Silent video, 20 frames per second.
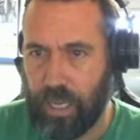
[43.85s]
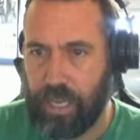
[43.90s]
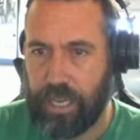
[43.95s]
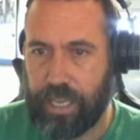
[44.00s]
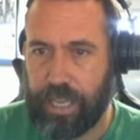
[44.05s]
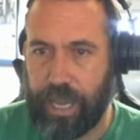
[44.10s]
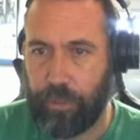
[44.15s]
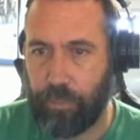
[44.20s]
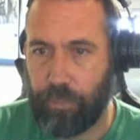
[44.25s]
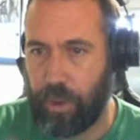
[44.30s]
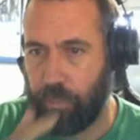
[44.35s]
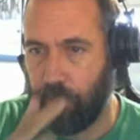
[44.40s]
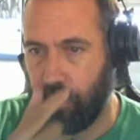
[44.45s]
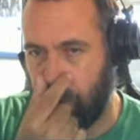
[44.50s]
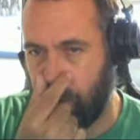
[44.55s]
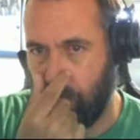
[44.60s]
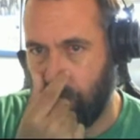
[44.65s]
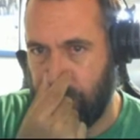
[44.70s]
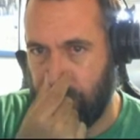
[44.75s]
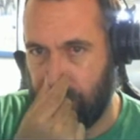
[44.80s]
what
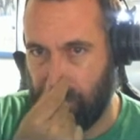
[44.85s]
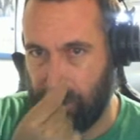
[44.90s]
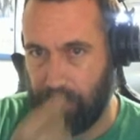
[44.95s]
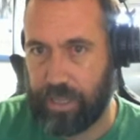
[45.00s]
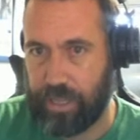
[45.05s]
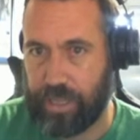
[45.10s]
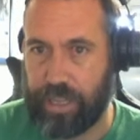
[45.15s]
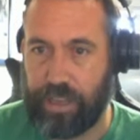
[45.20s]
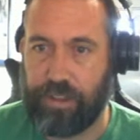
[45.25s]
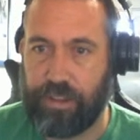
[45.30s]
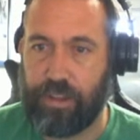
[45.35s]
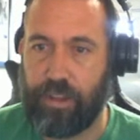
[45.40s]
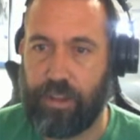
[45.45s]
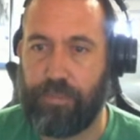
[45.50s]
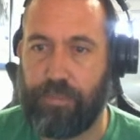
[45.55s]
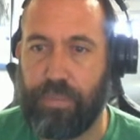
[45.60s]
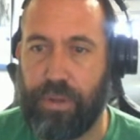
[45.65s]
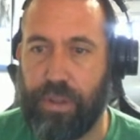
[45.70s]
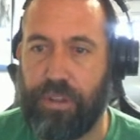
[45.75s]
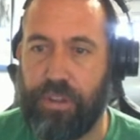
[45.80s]
do we do in this
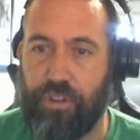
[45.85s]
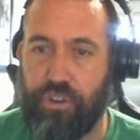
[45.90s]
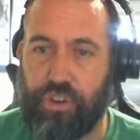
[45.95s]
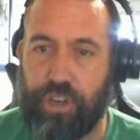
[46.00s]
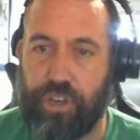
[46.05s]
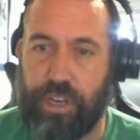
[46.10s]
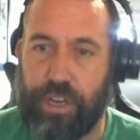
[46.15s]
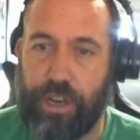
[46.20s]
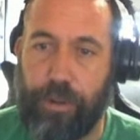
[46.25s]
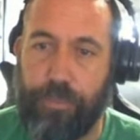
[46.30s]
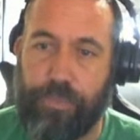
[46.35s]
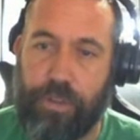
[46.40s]
position here?